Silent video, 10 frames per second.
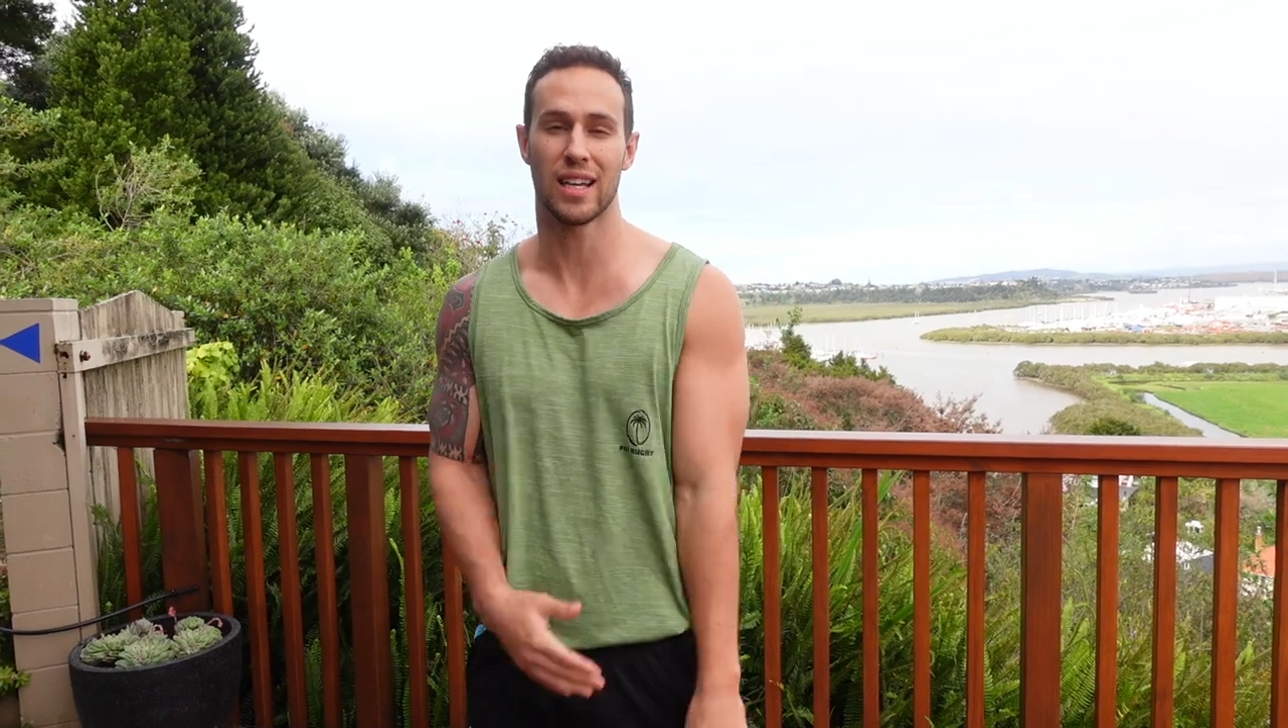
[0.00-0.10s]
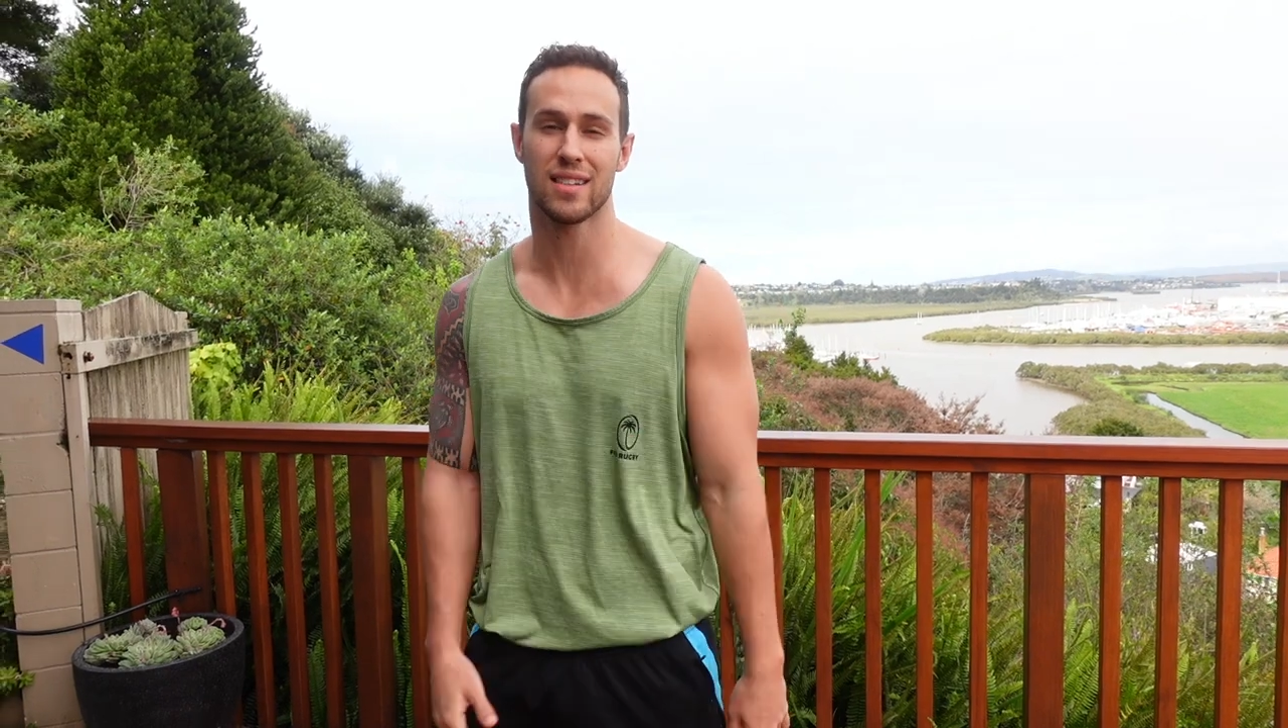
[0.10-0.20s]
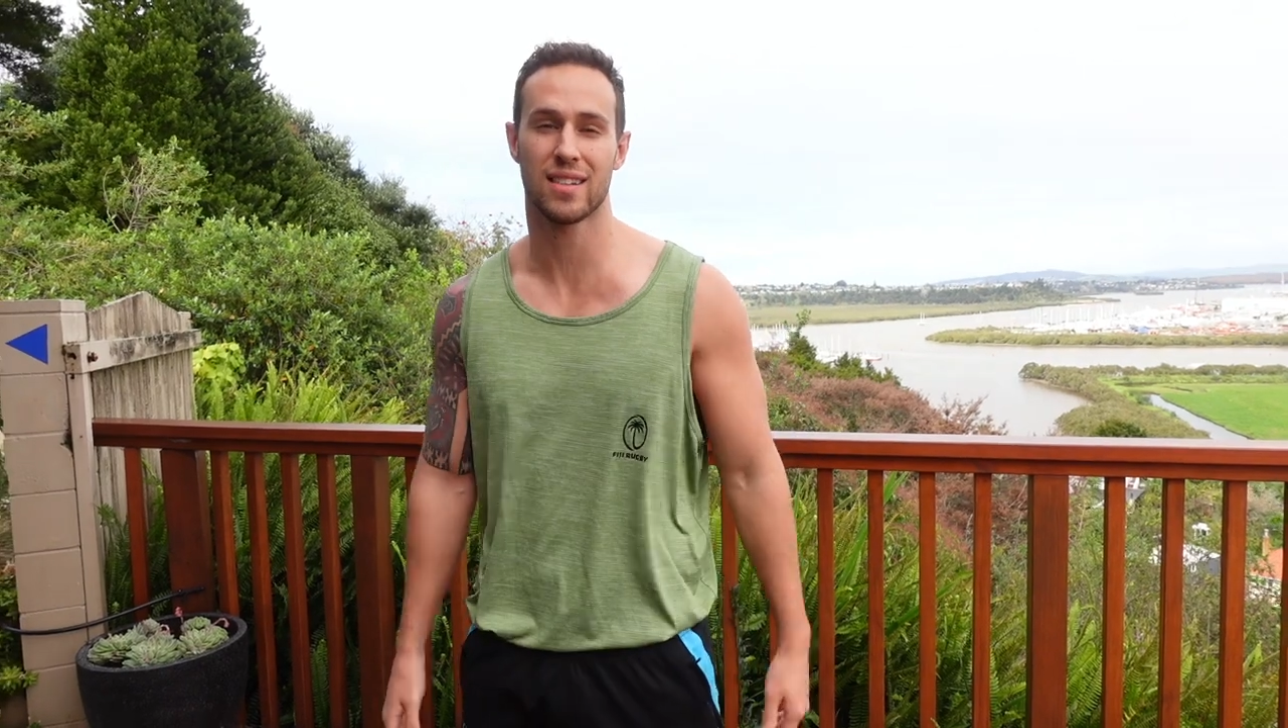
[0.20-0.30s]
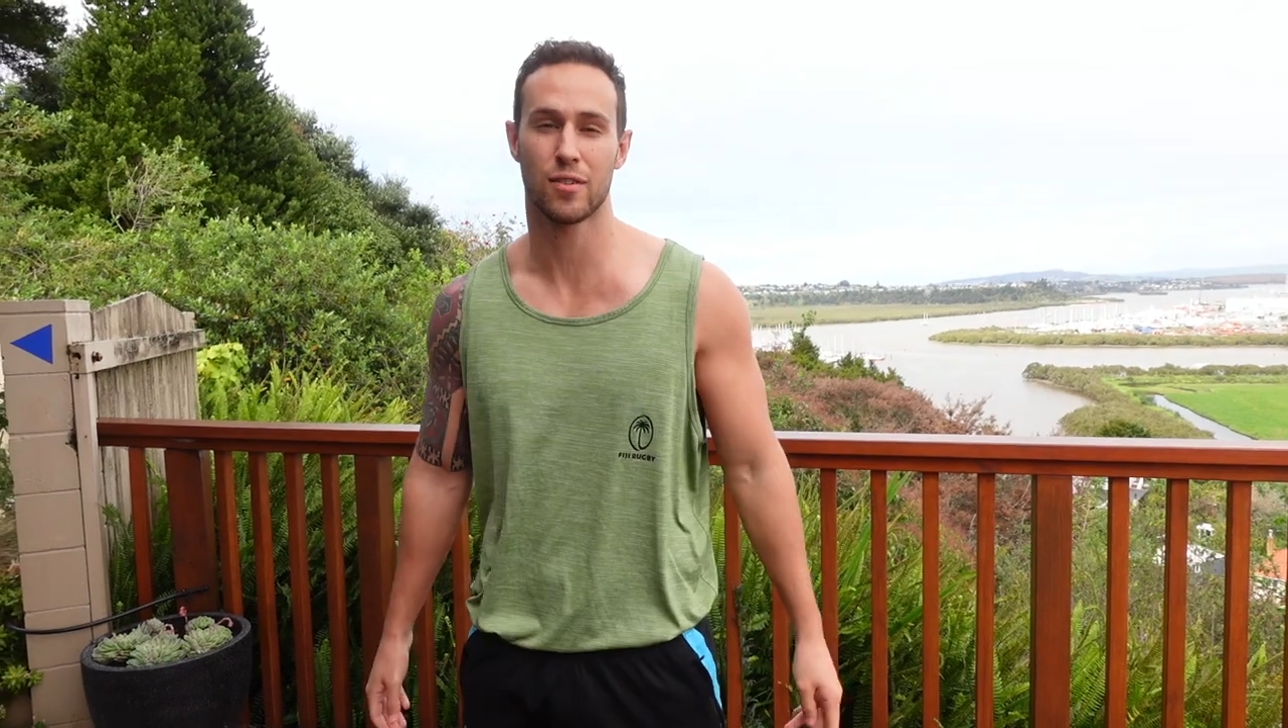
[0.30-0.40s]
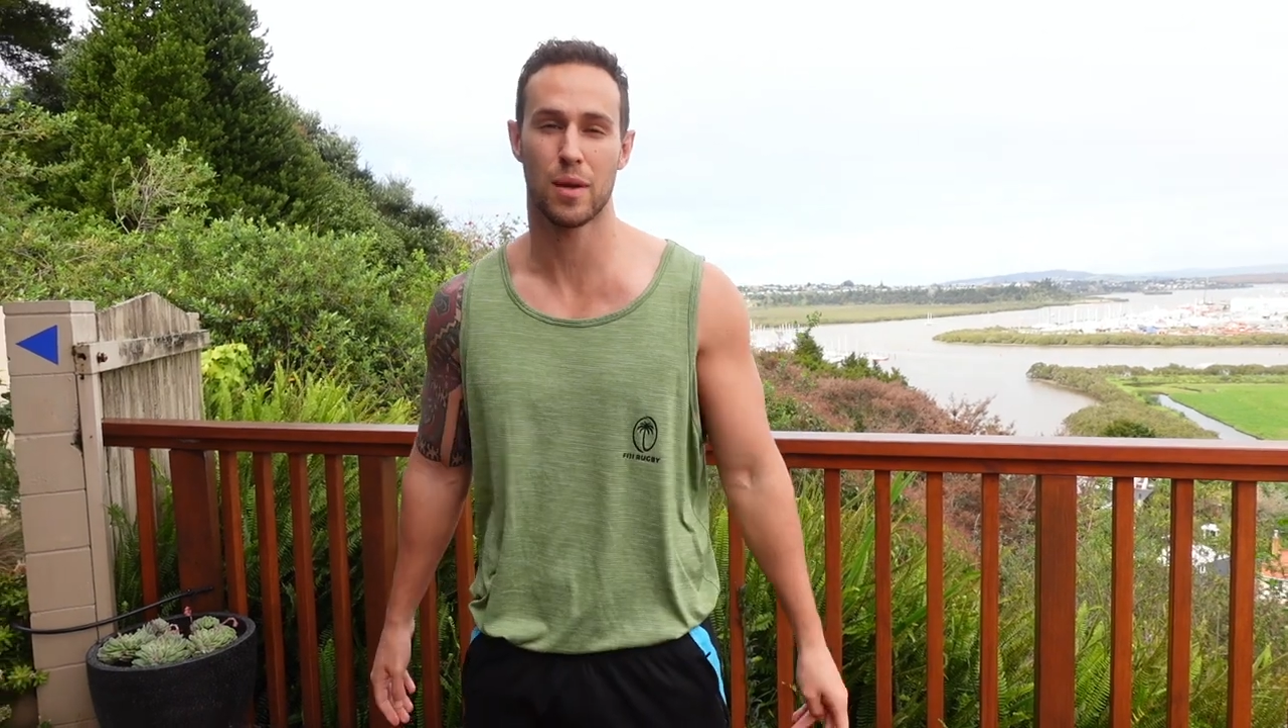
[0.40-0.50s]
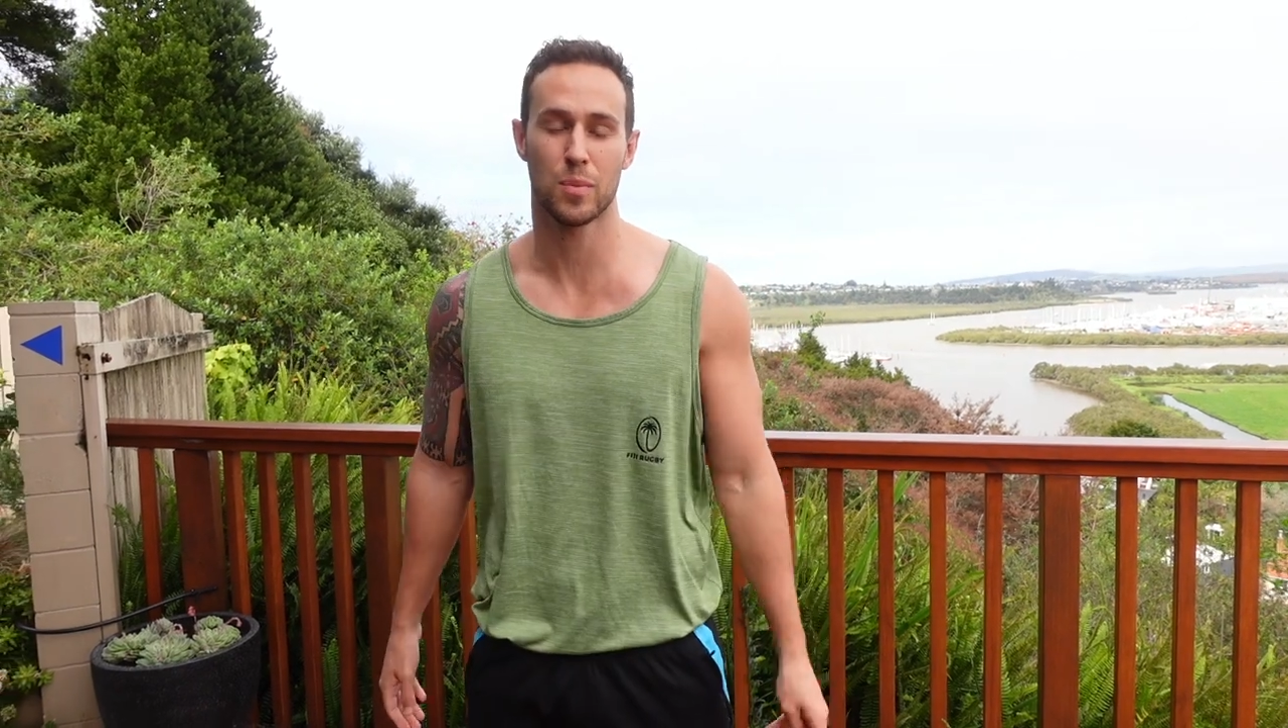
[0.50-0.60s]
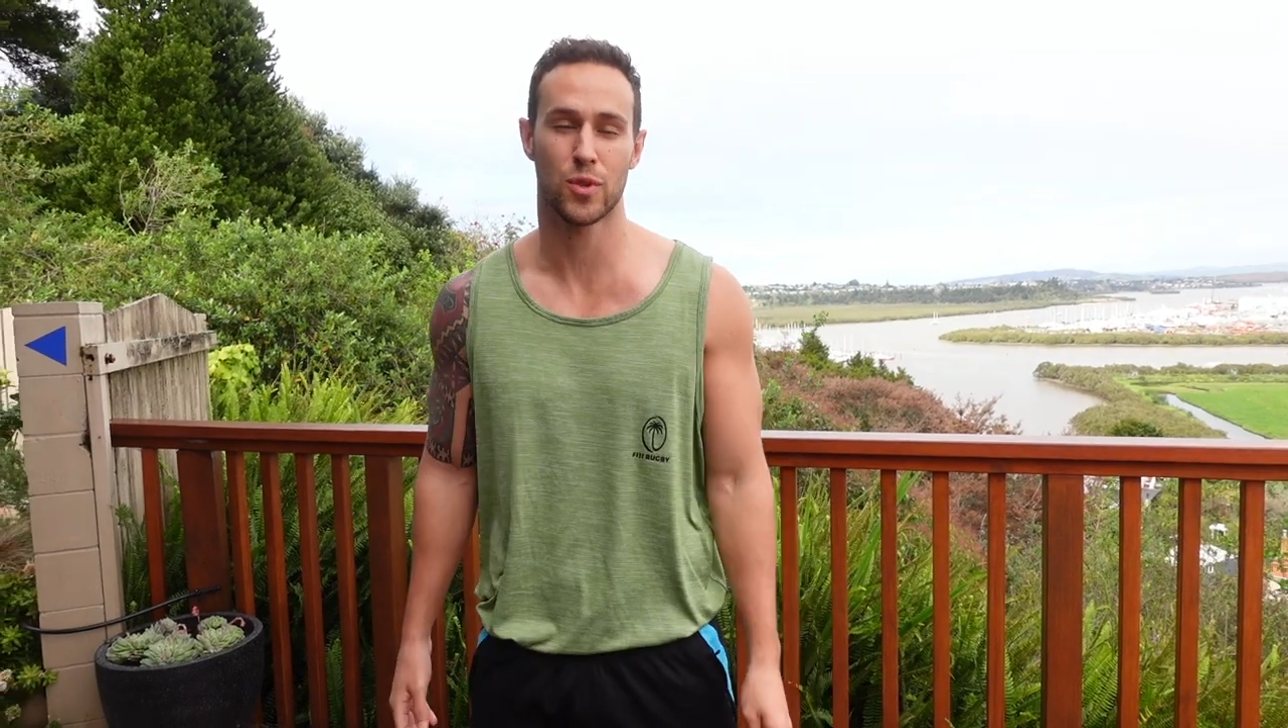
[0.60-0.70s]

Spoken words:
Instagram